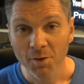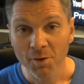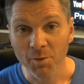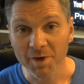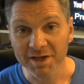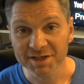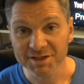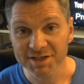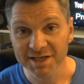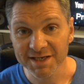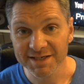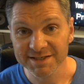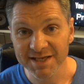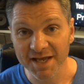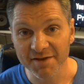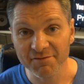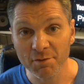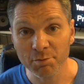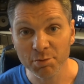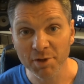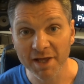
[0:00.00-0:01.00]
which is
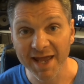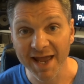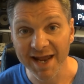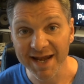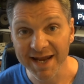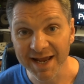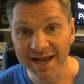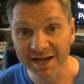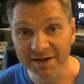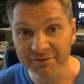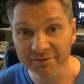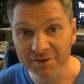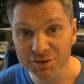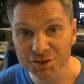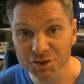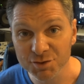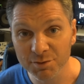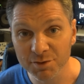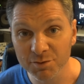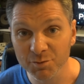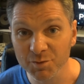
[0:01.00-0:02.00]
if you're playing any kind of
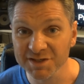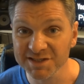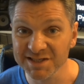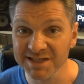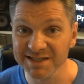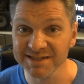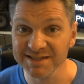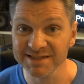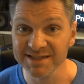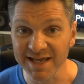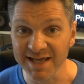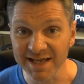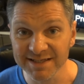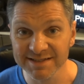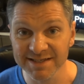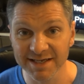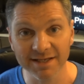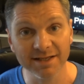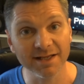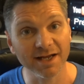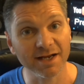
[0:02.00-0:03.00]
instrument which is
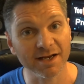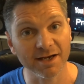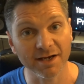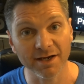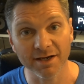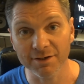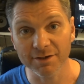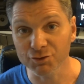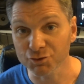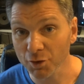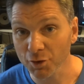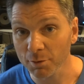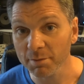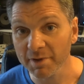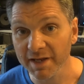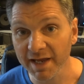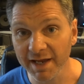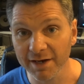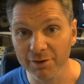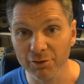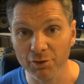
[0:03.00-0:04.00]
seated, like a drum
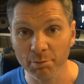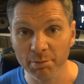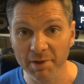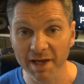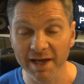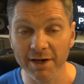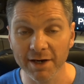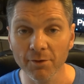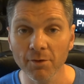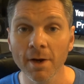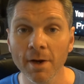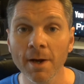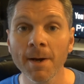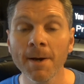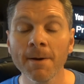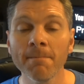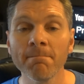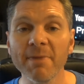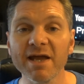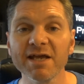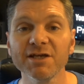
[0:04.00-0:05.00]
kit or a piano,
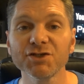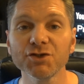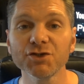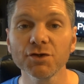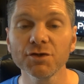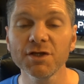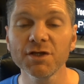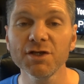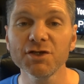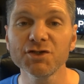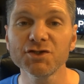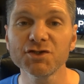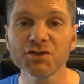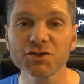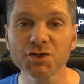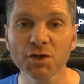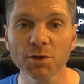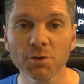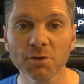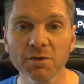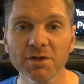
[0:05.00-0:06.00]
make sure that your
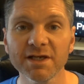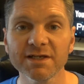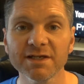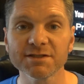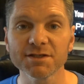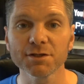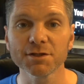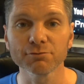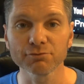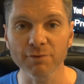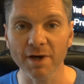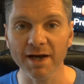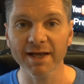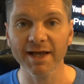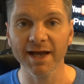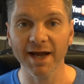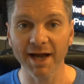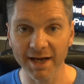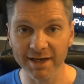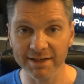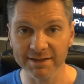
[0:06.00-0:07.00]
stool is at the right
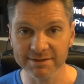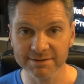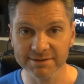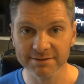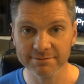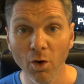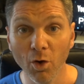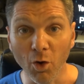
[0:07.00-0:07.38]
height.